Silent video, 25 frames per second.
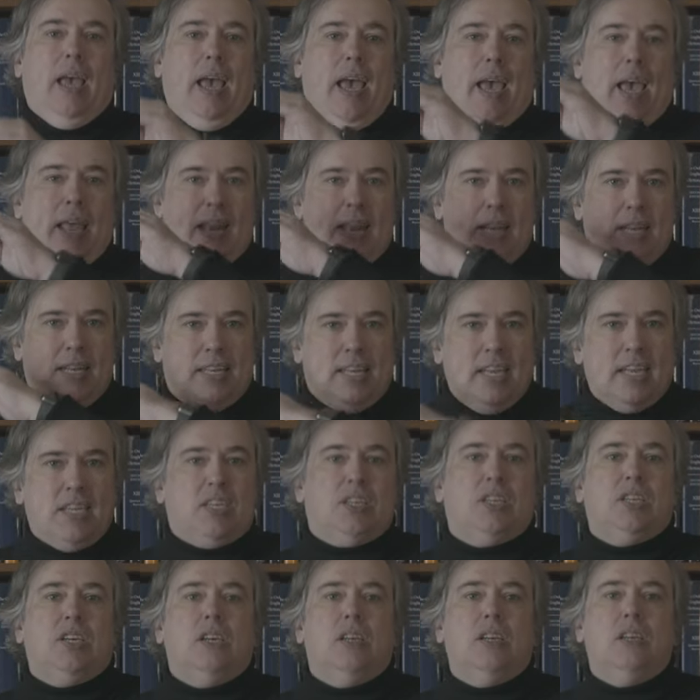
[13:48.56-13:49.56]
in
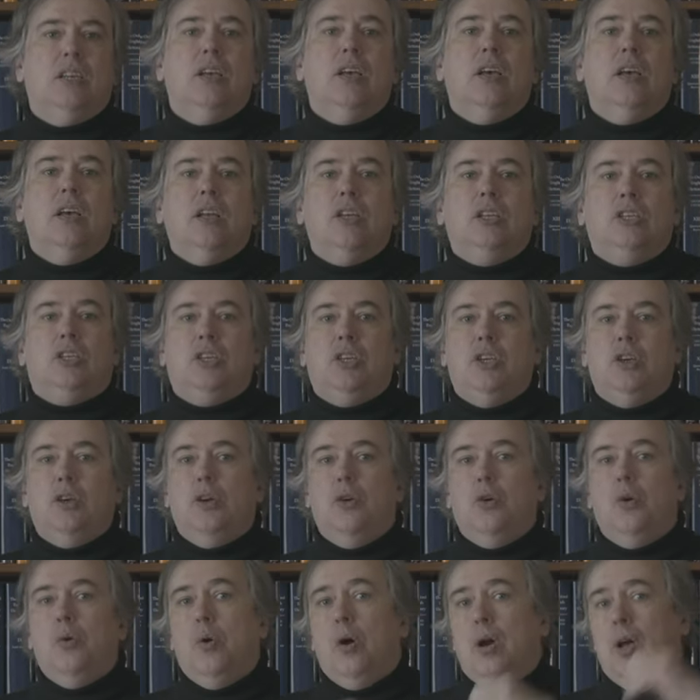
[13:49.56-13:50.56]
addition
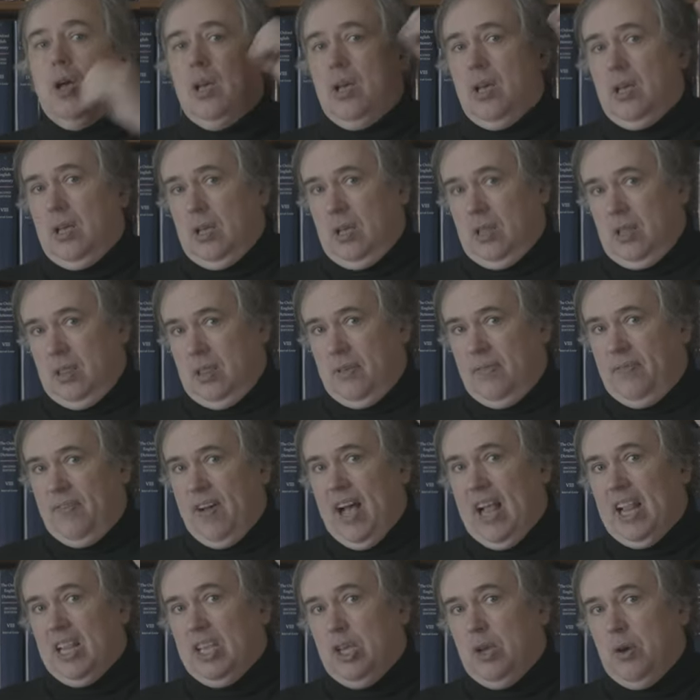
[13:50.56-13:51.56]
to the
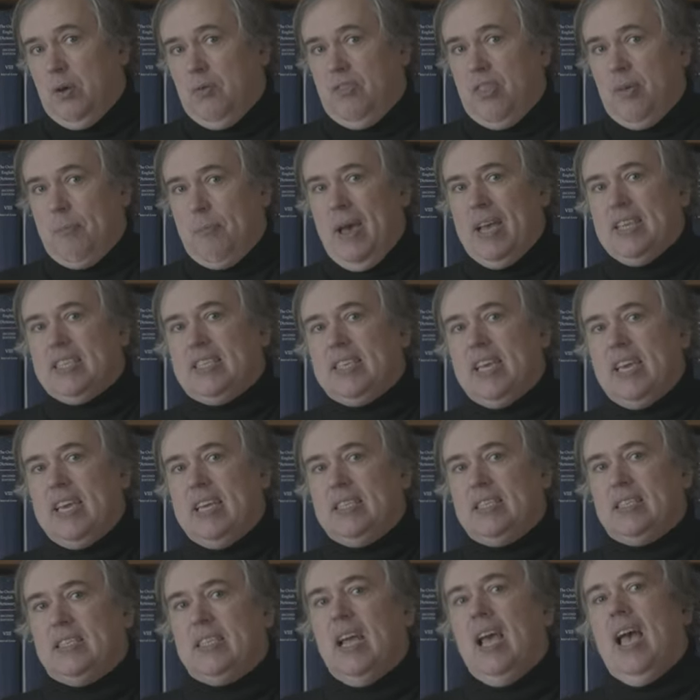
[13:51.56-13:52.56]
value of the
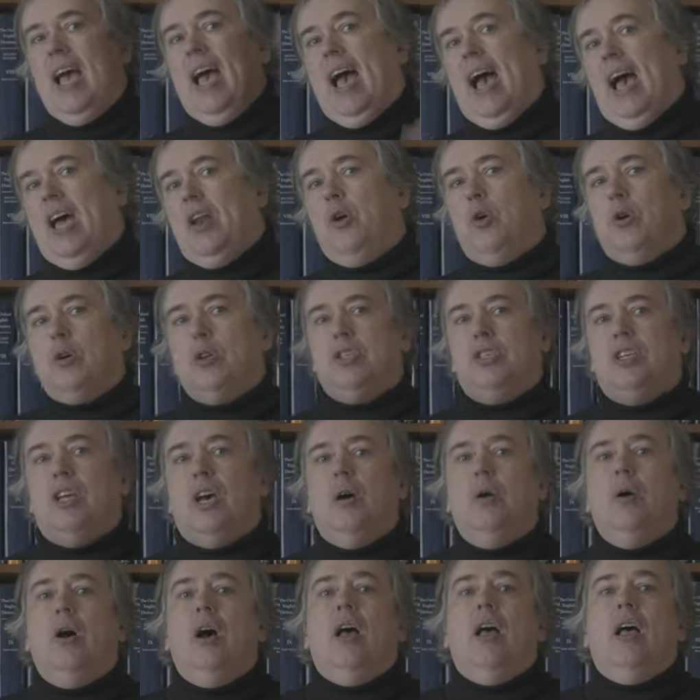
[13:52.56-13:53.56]
message, and
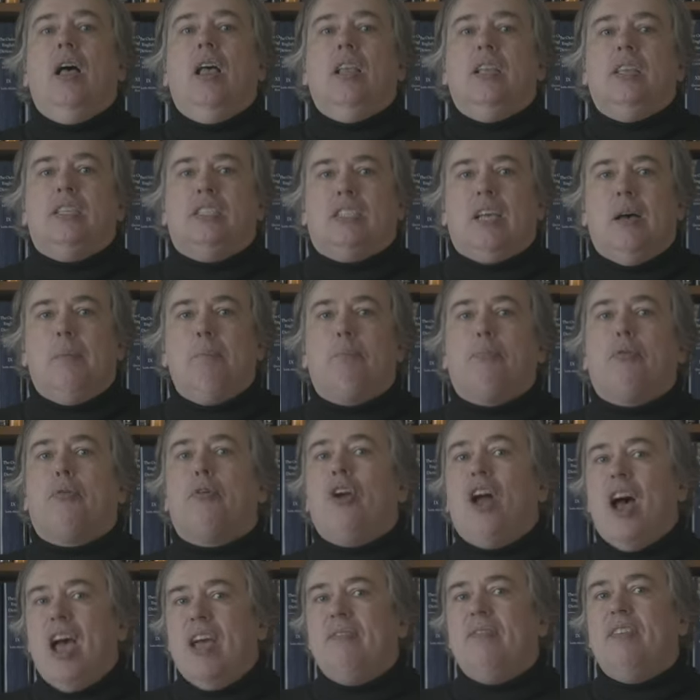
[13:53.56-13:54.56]
also some
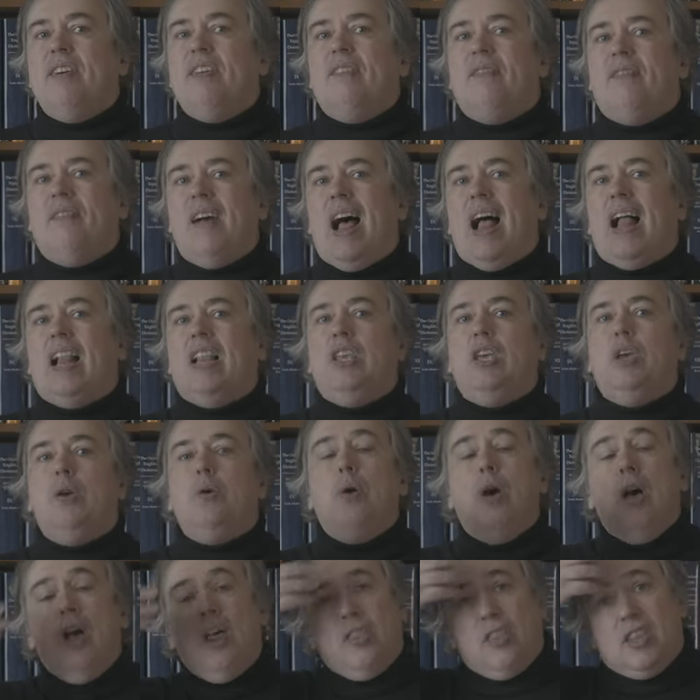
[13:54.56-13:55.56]
private value
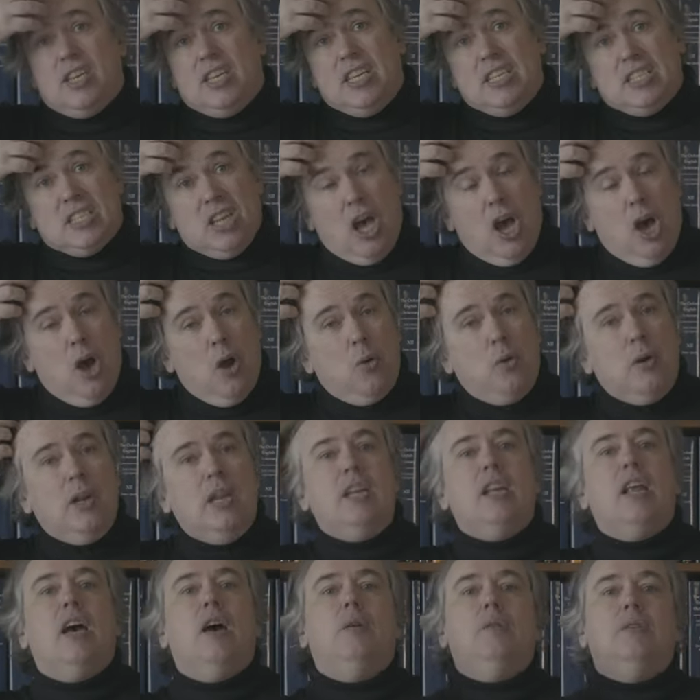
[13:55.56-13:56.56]
that is only
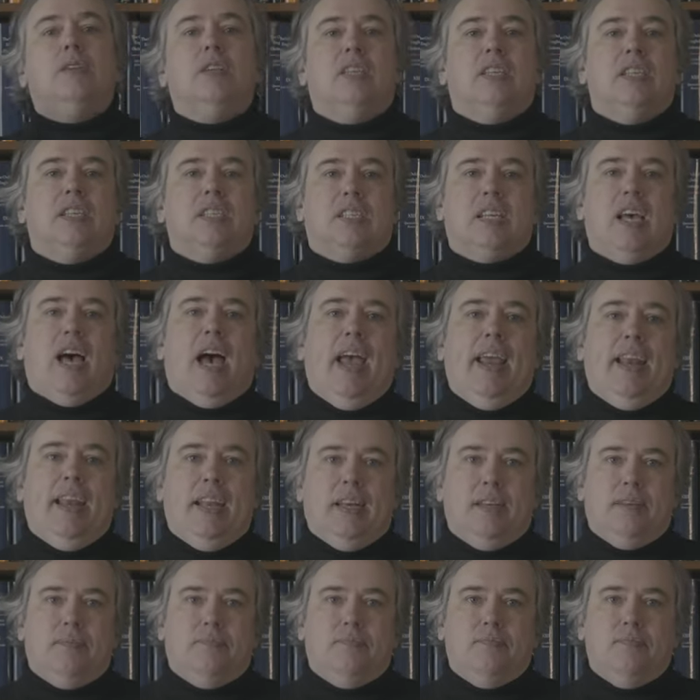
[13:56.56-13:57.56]
known to the
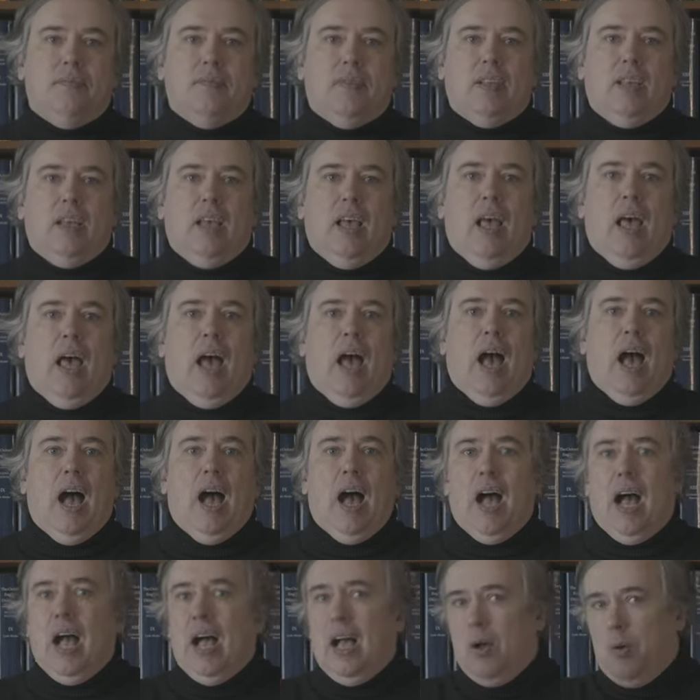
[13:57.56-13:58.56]
signer.
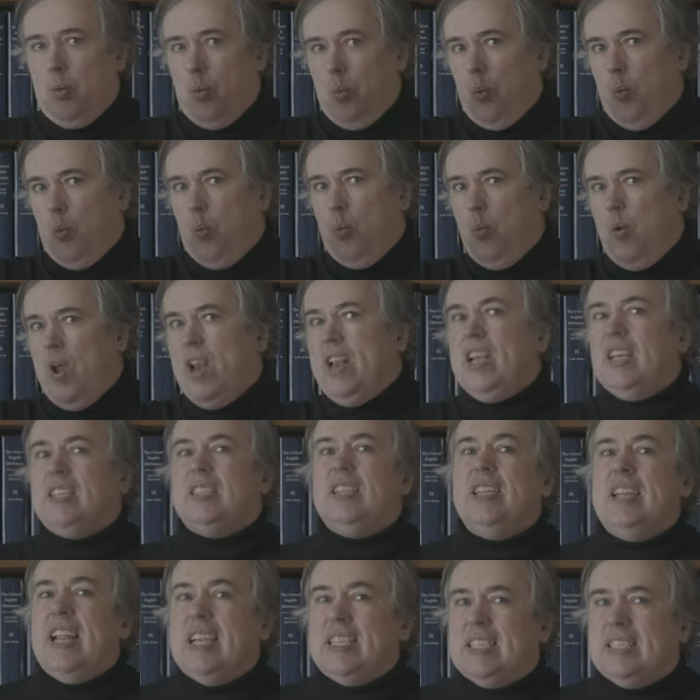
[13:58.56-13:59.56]
Uh, it
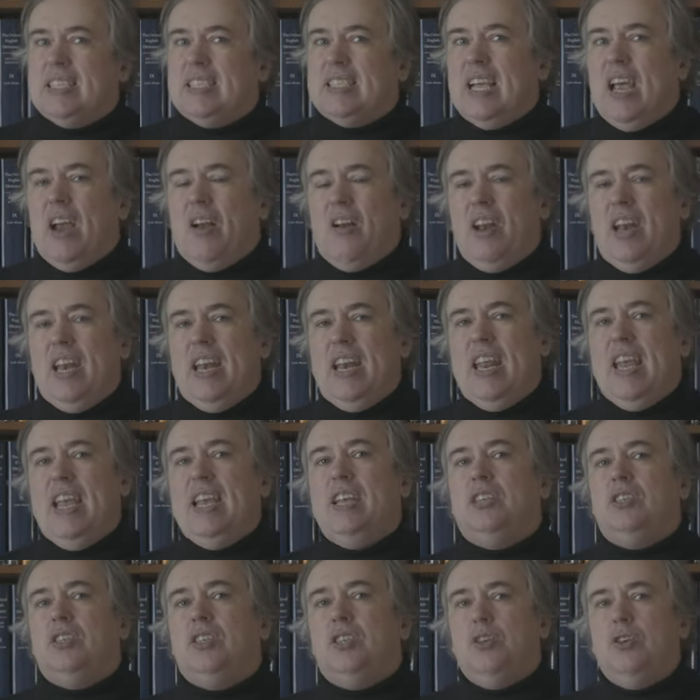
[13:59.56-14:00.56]
doesn't necessarily
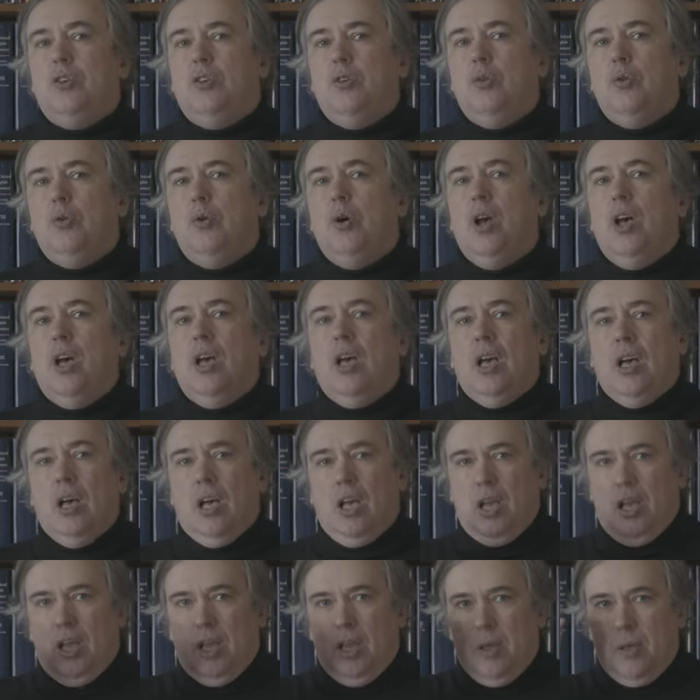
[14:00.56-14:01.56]
need to
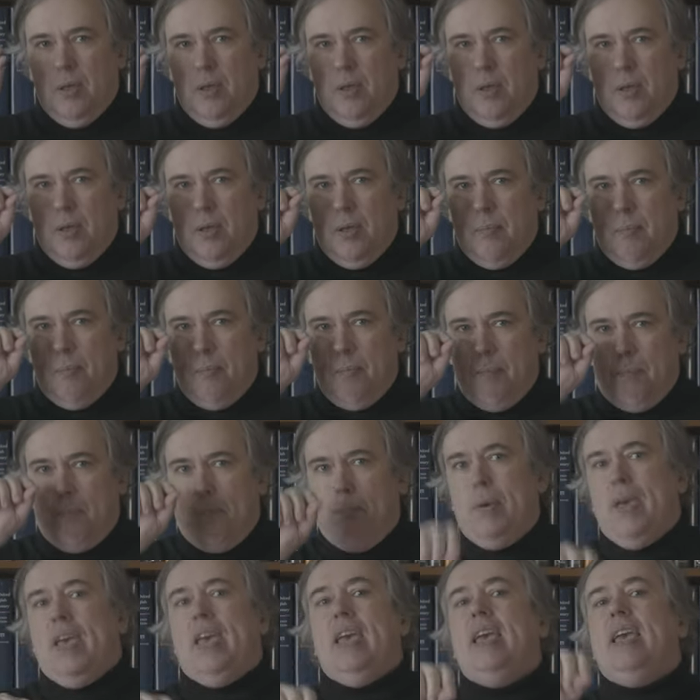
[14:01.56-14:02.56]

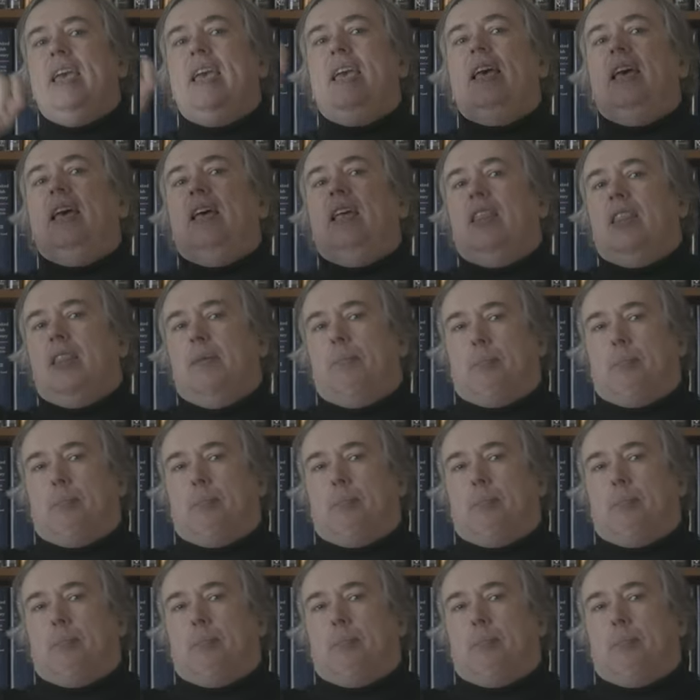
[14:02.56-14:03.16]
be the